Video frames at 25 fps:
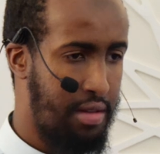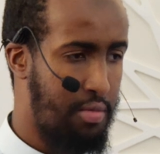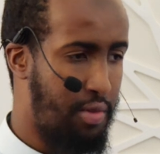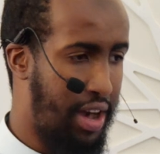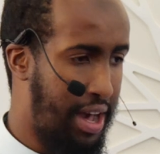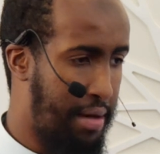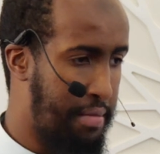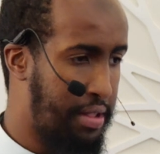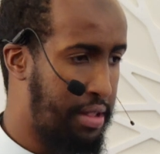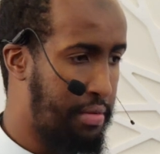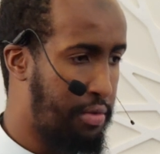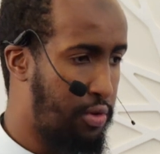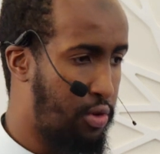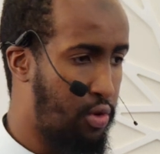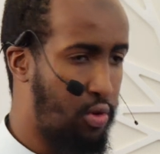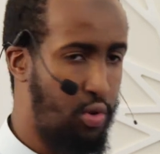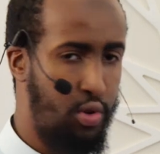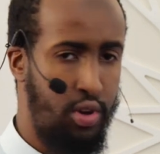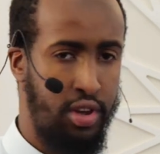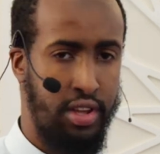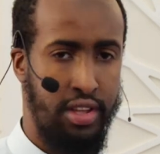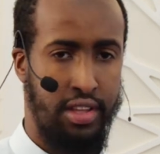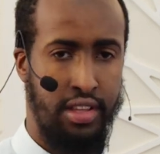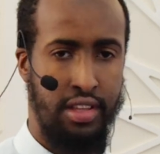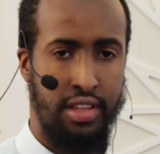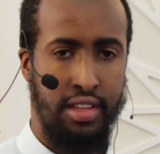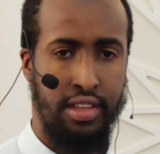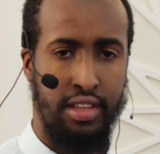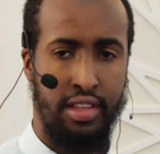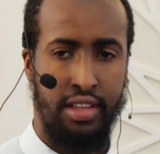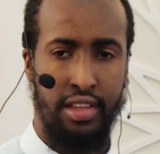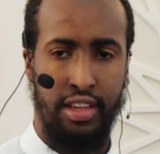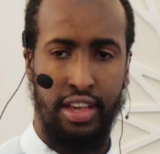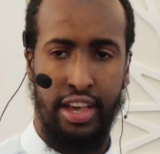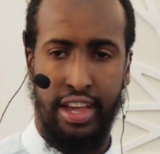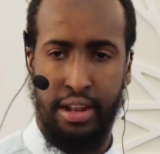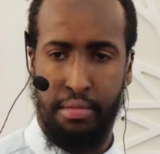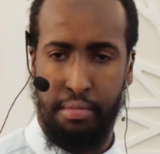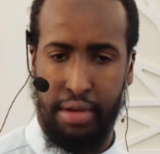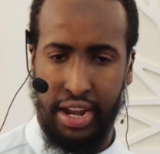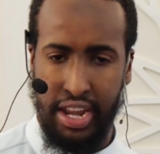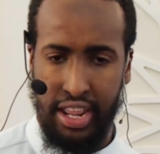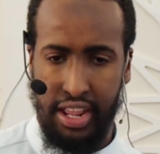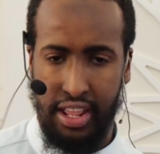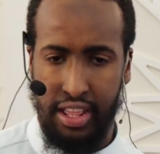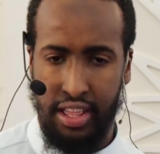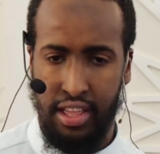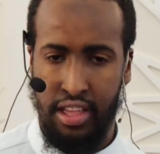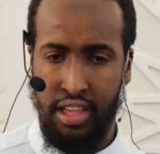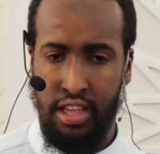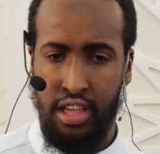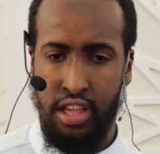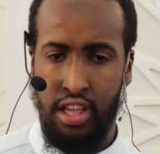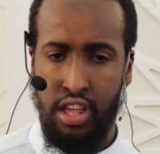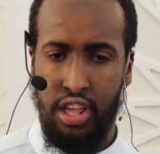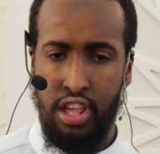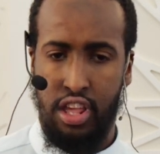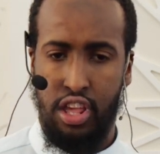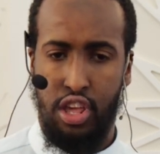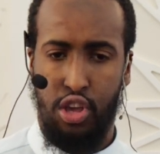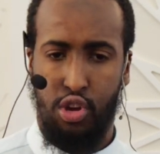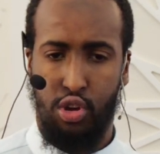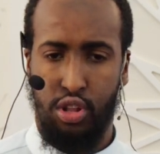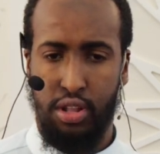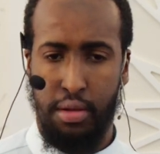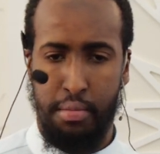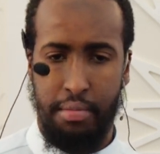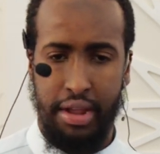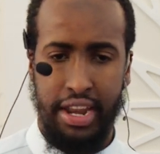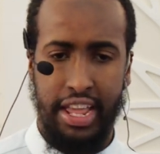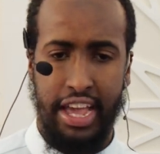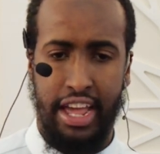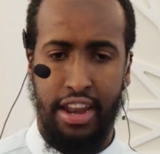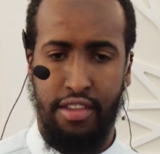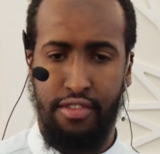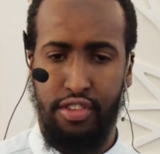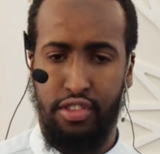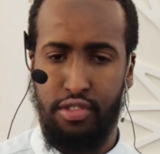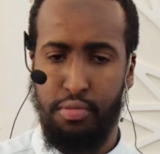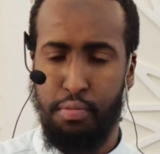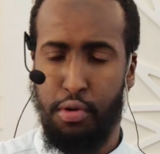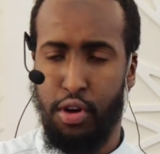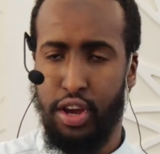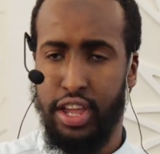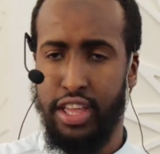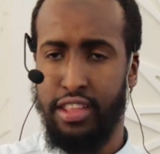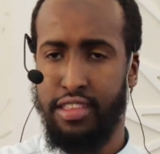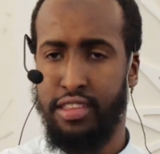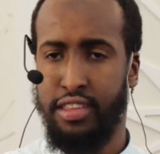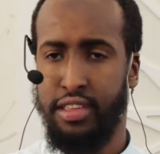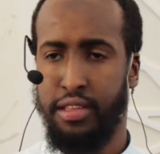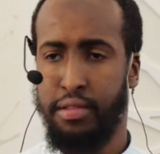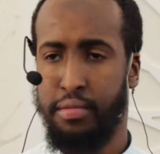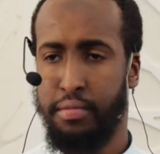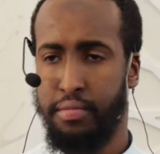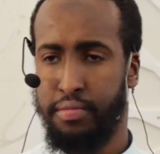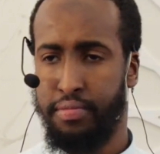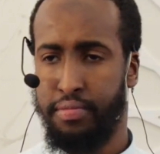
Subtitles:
Muhammad ibn Nuh had money. He got the money out of his pocket